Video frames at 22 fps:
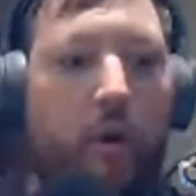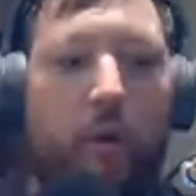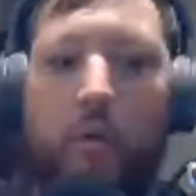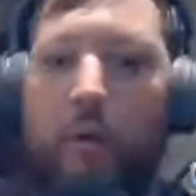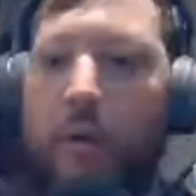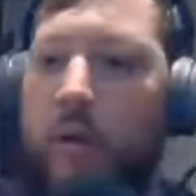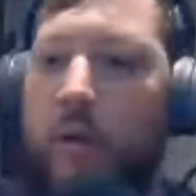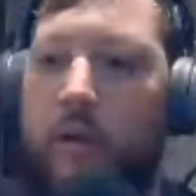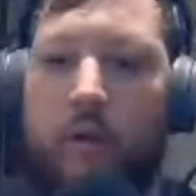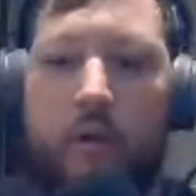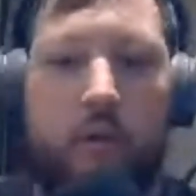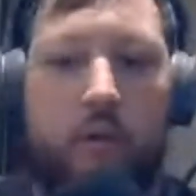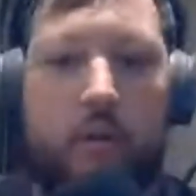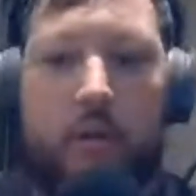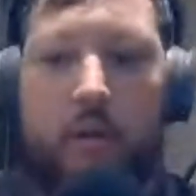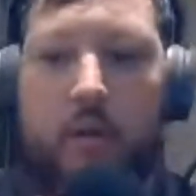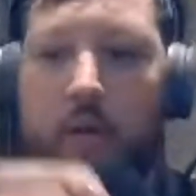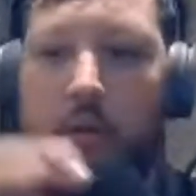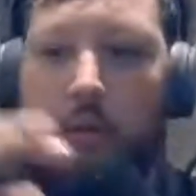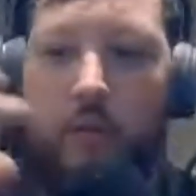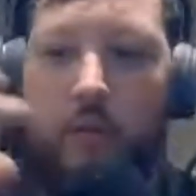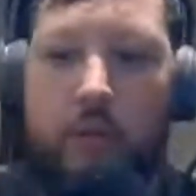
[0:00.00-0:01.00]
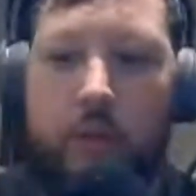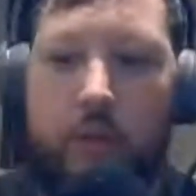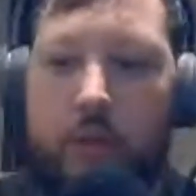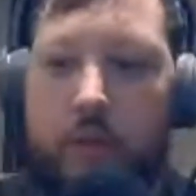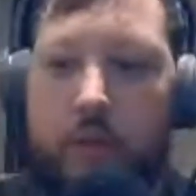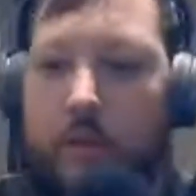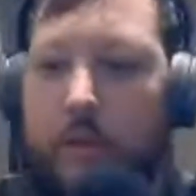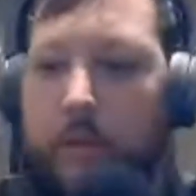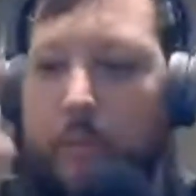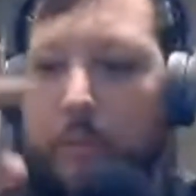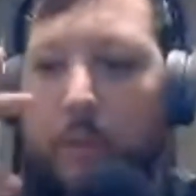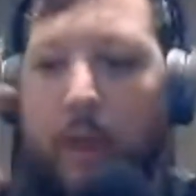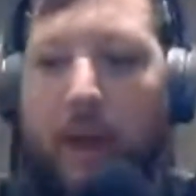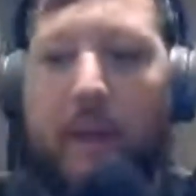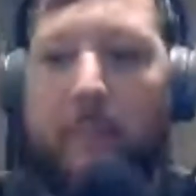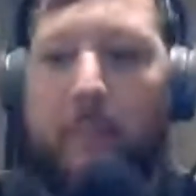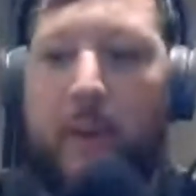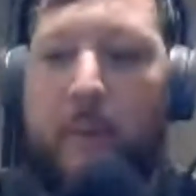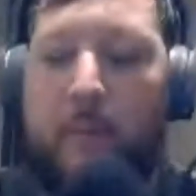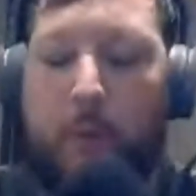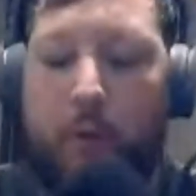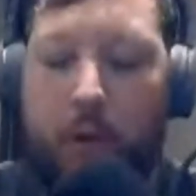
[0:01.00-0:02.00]
the
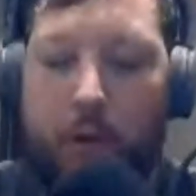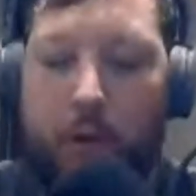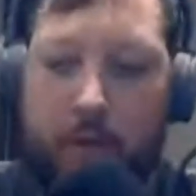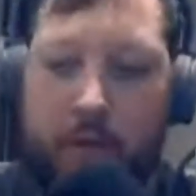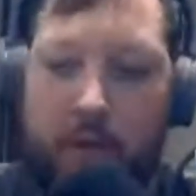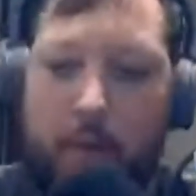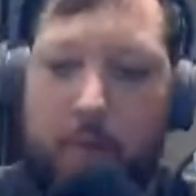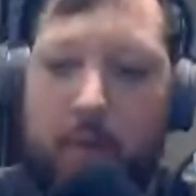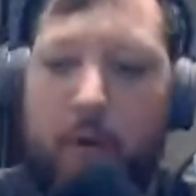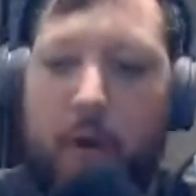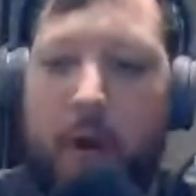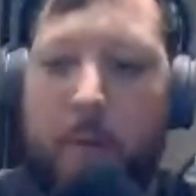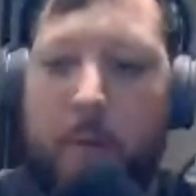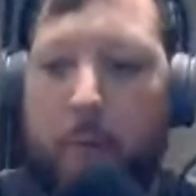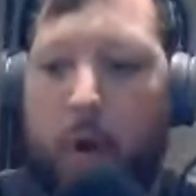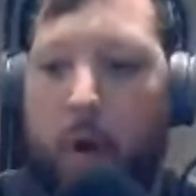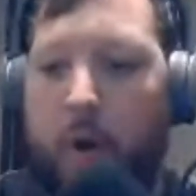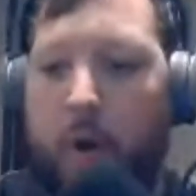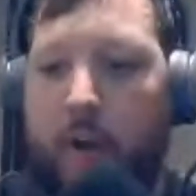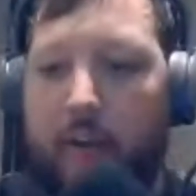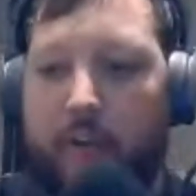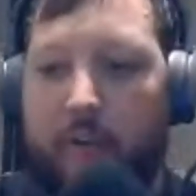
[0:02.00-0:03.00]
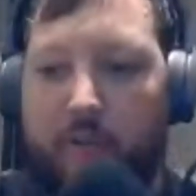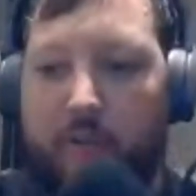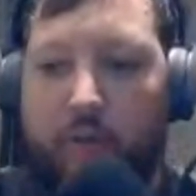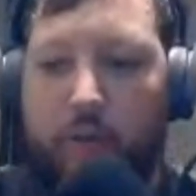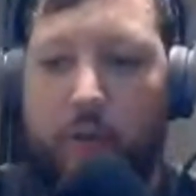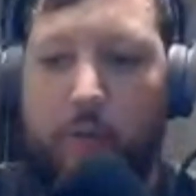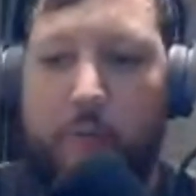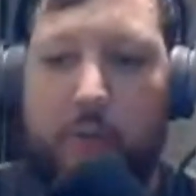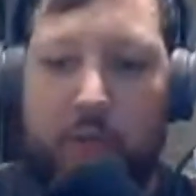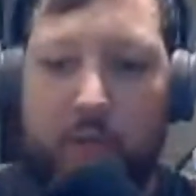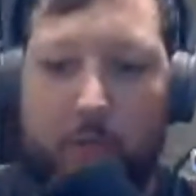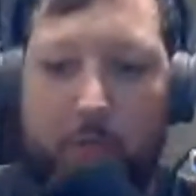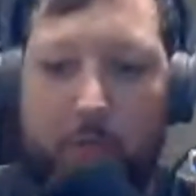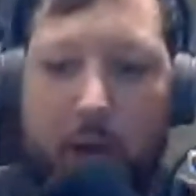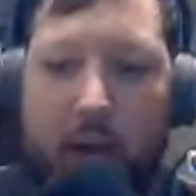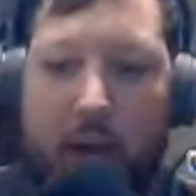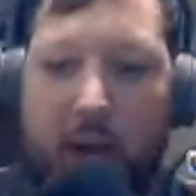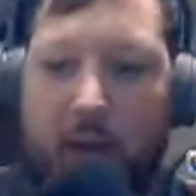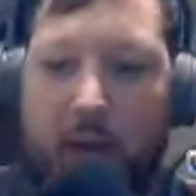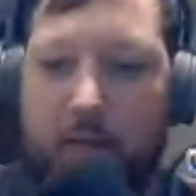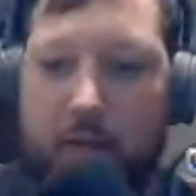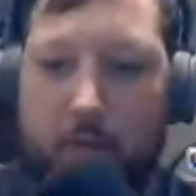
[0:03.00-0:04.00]
black people, the Democrat Party has assumed that the